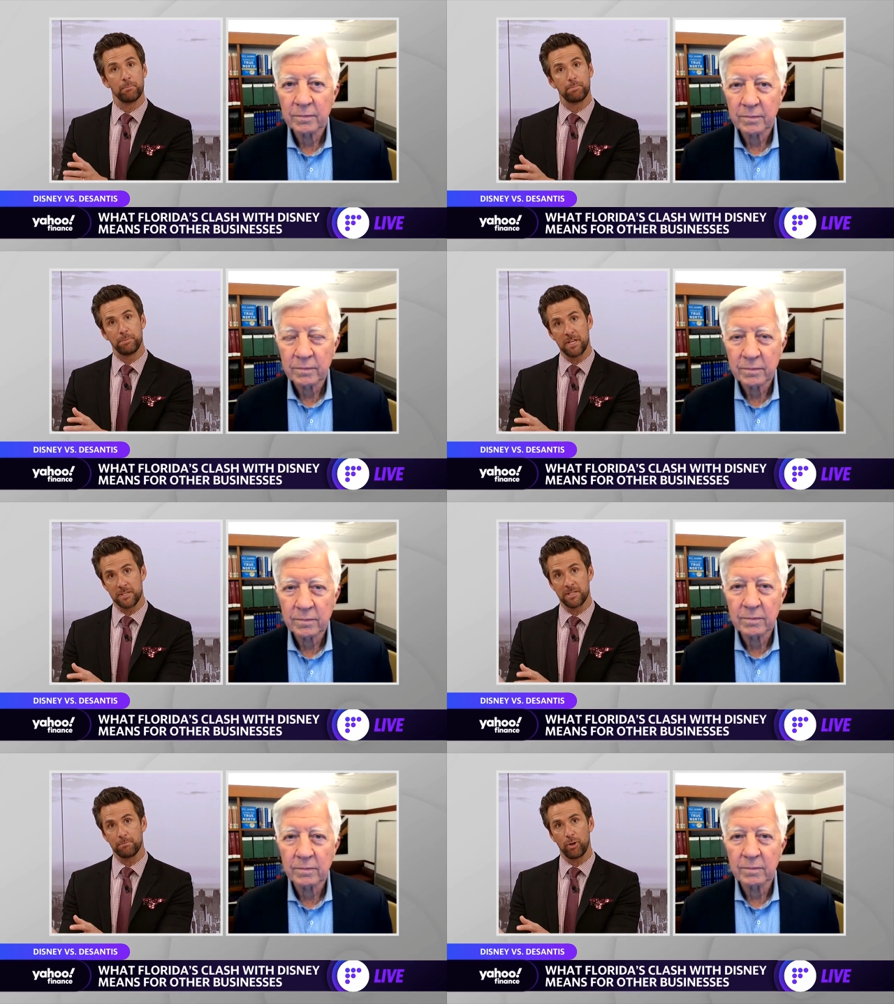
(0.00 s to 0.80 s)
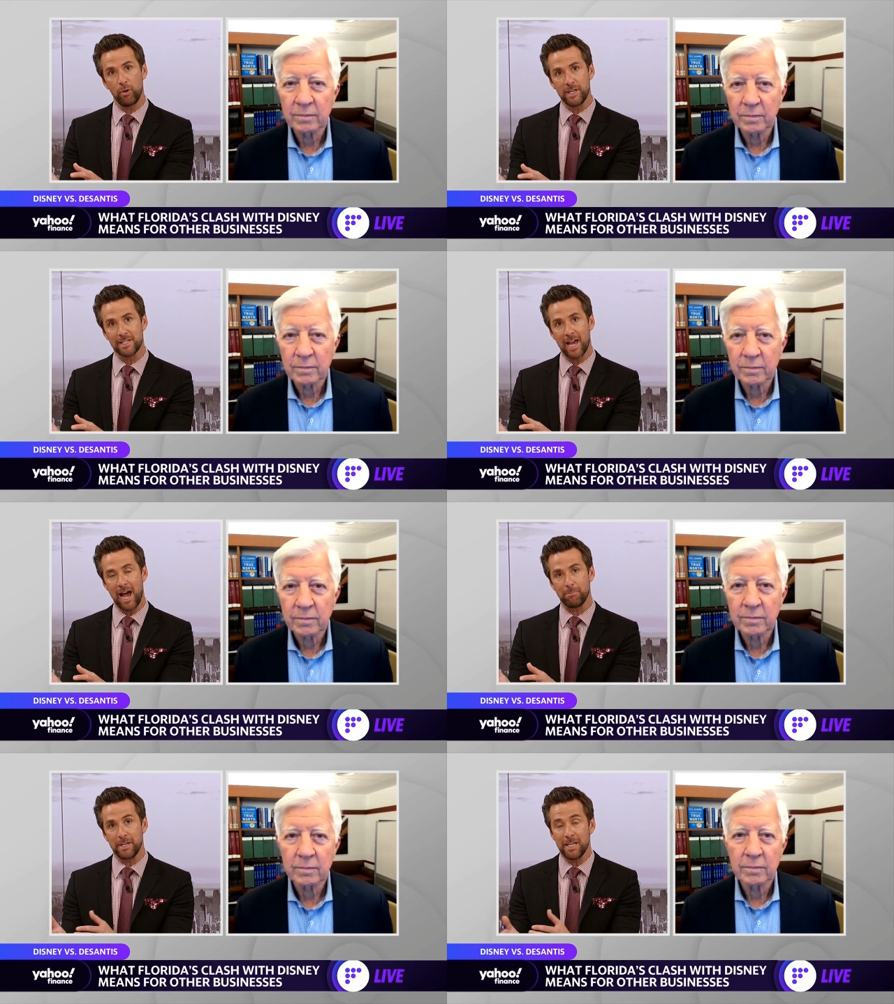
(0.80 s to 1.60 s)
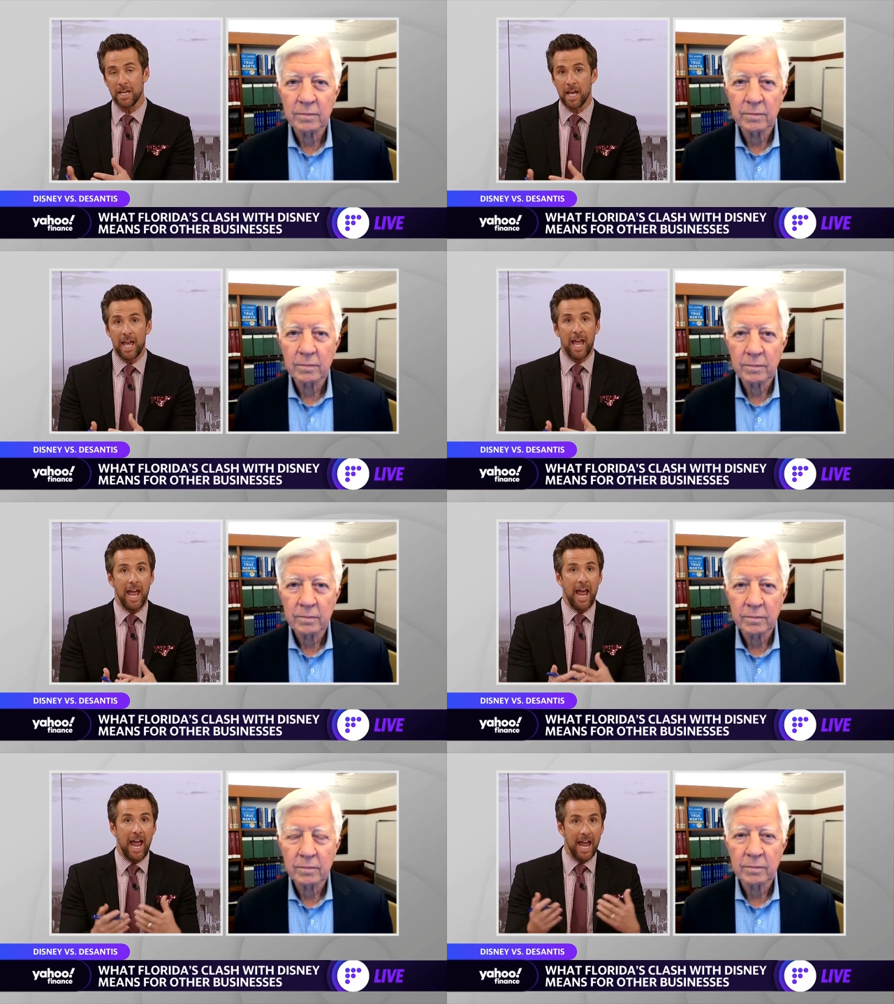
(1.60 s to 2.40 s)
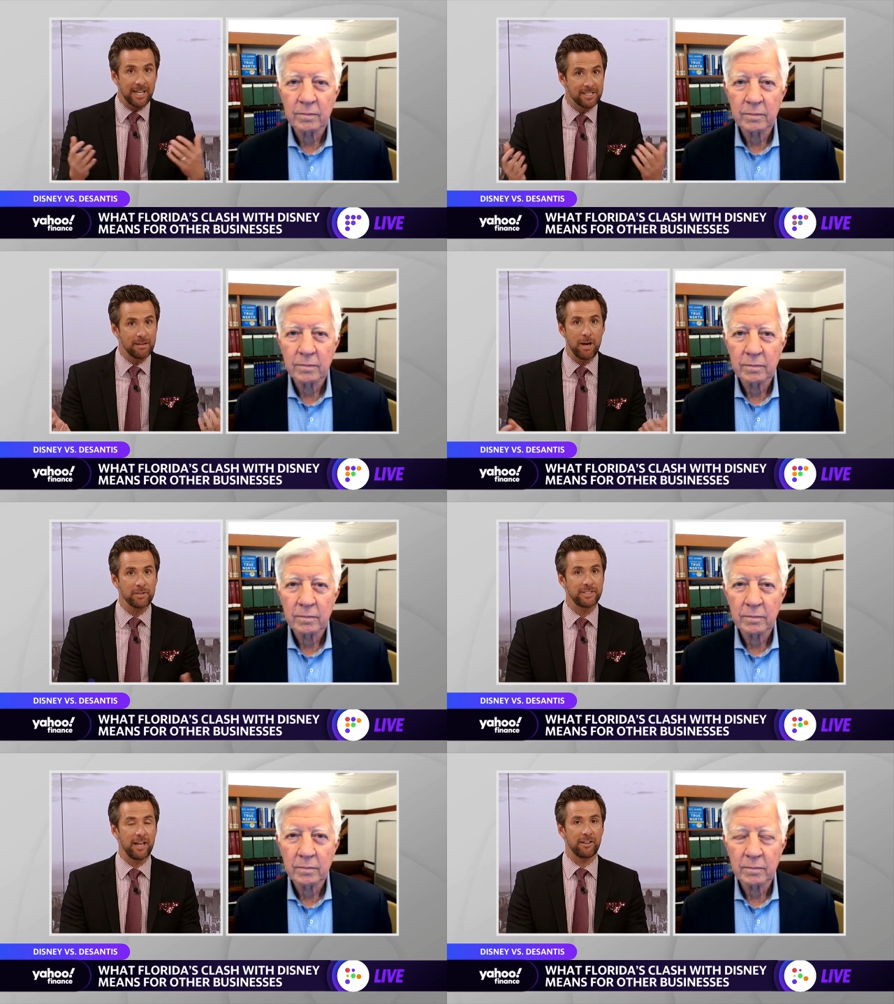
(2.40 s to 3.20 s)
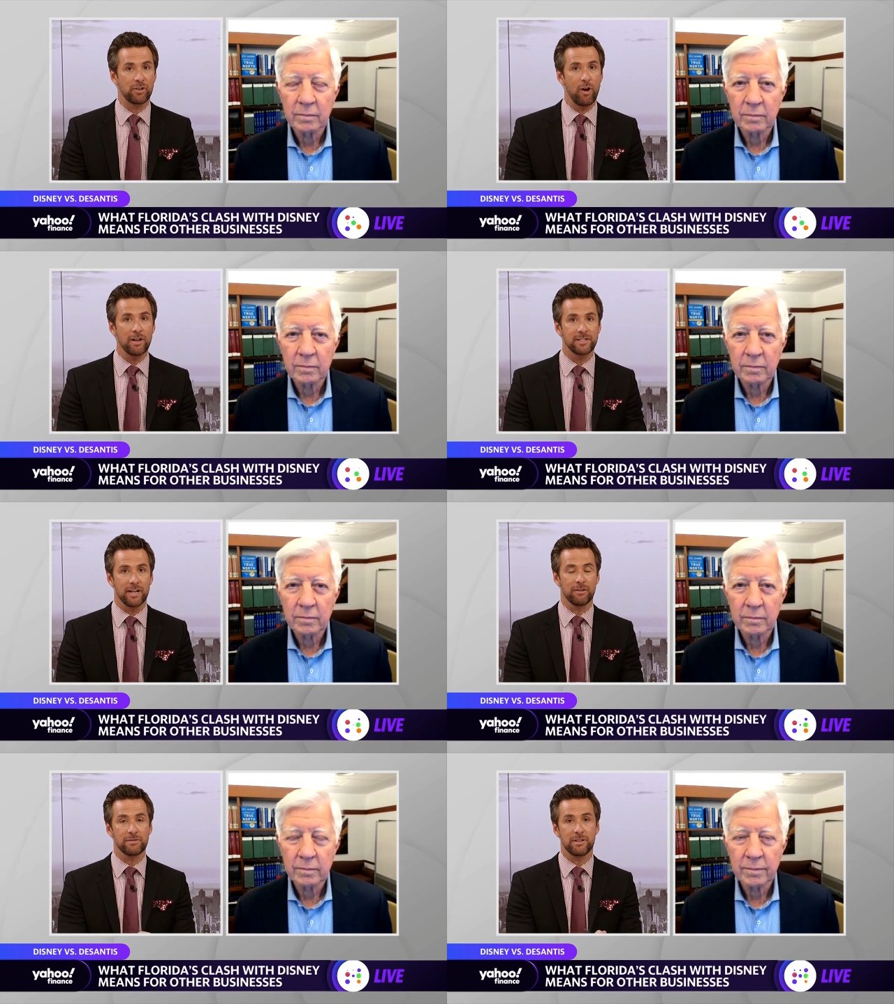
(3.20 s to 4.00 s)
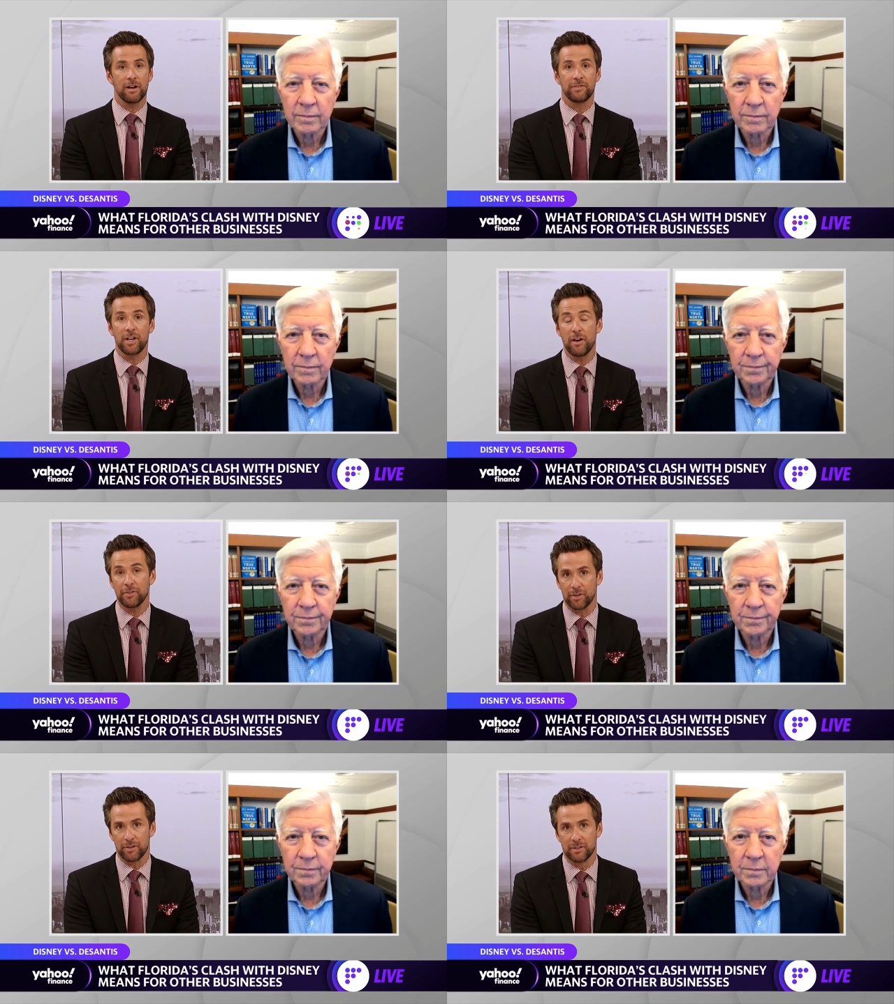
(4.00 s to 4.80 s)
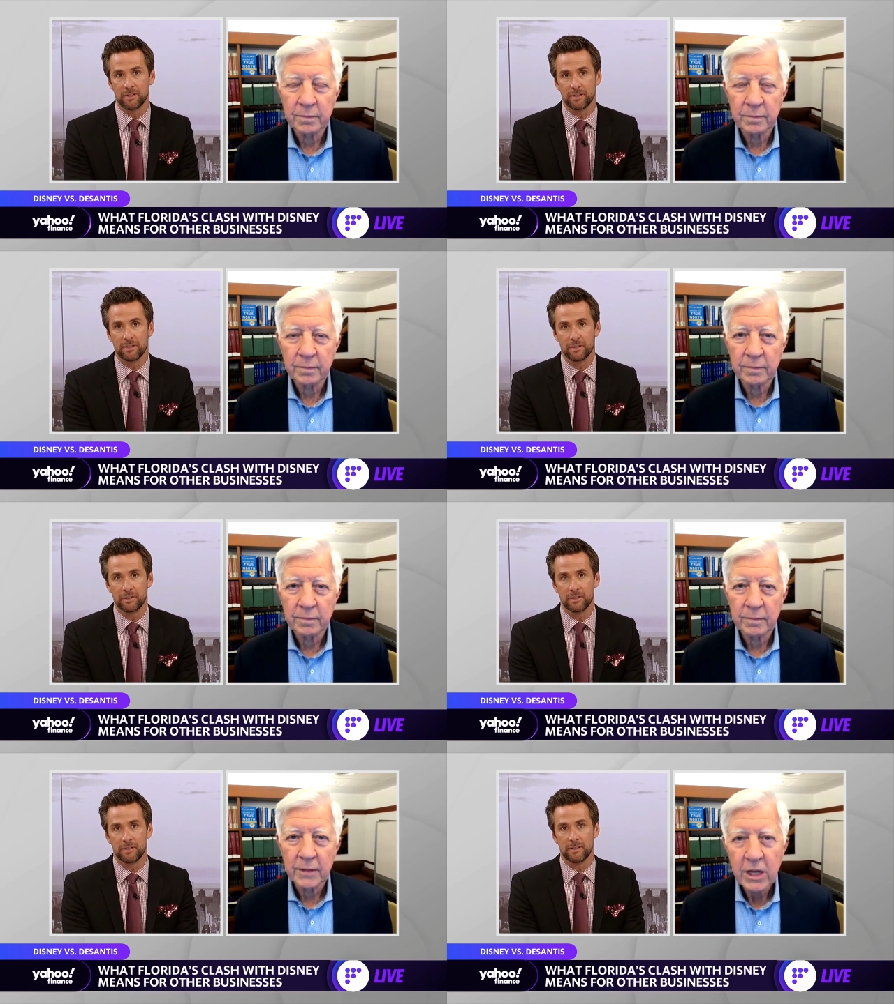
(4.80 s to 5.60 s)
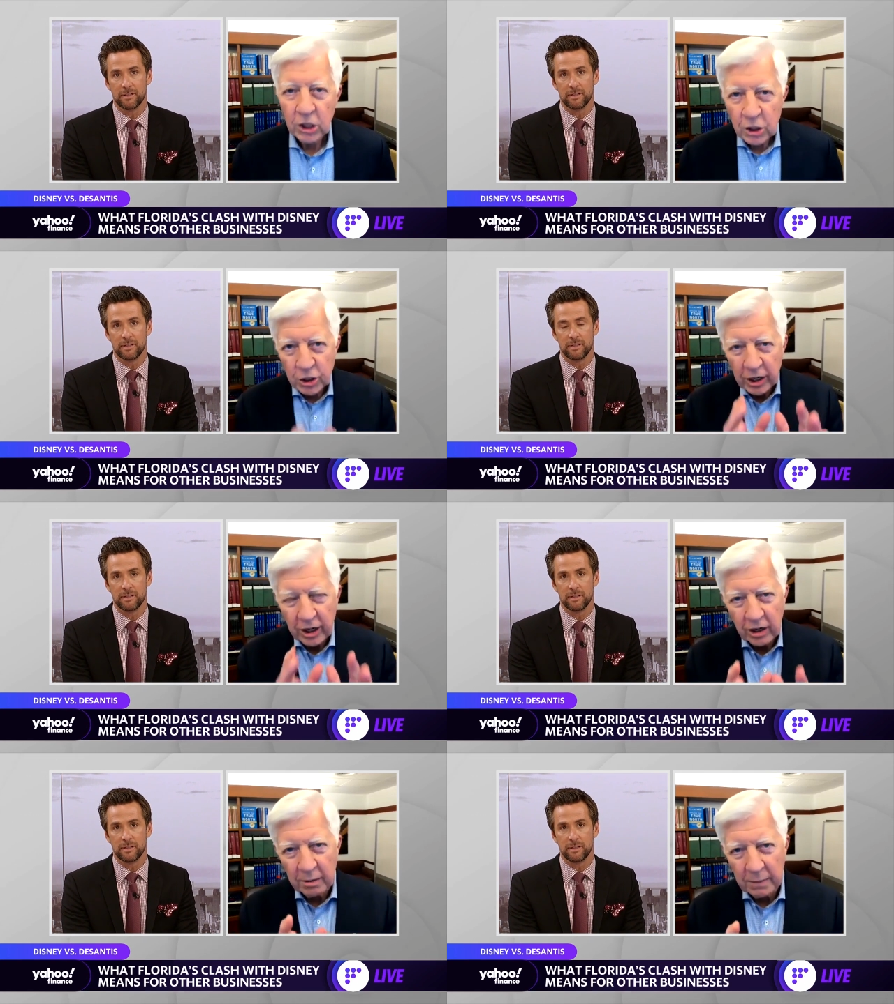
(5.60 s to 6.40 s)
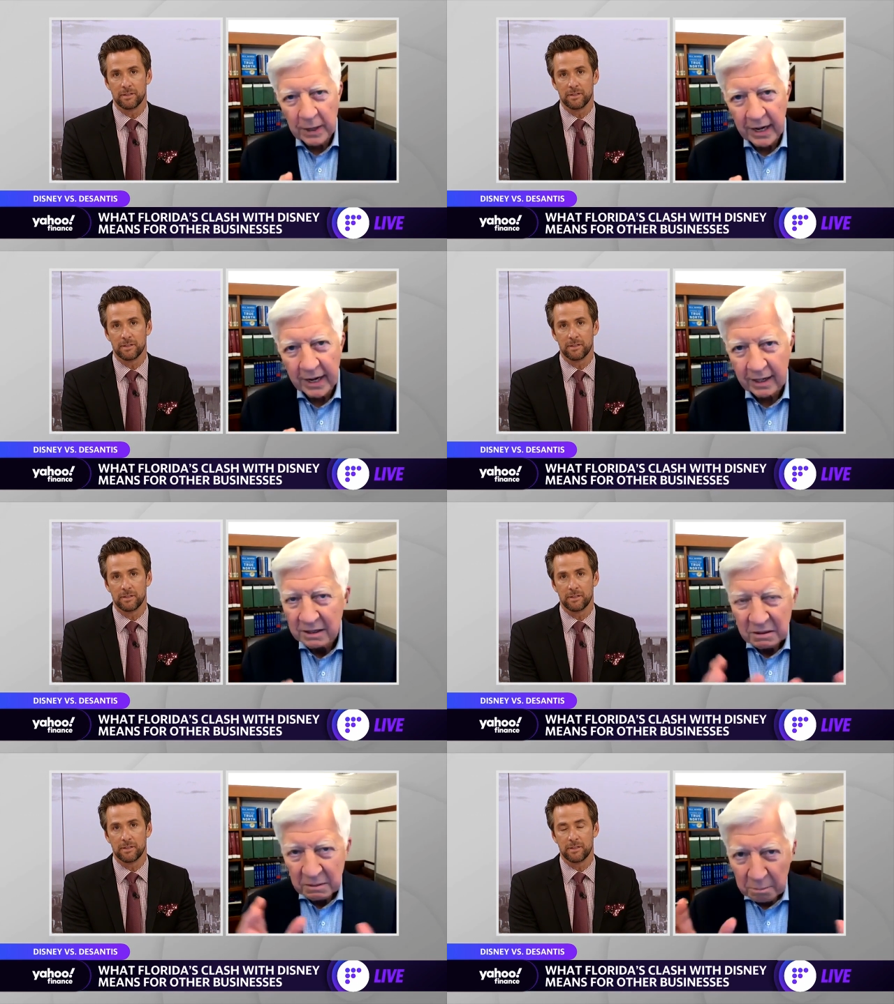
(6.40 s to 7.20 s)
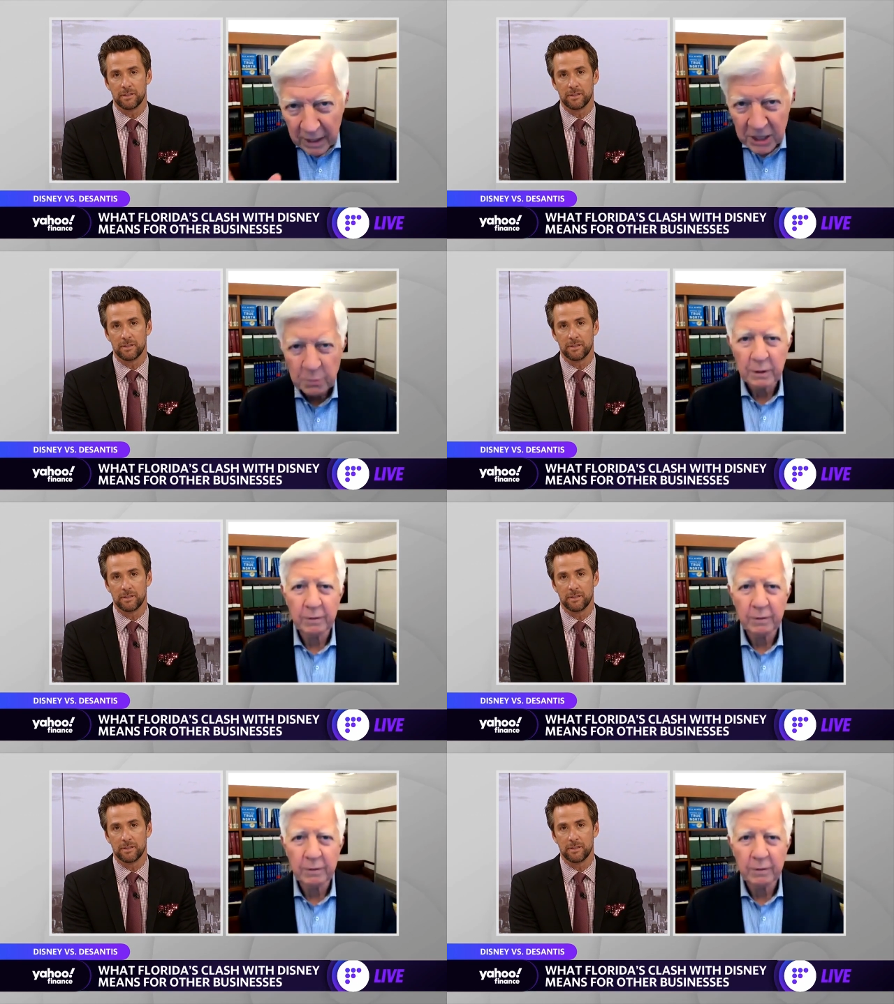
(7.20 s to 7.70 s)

Speaker 1: him, his employees happy and somehow stay out of the crosshairs of the governor
Speaker 2: he should have gone back months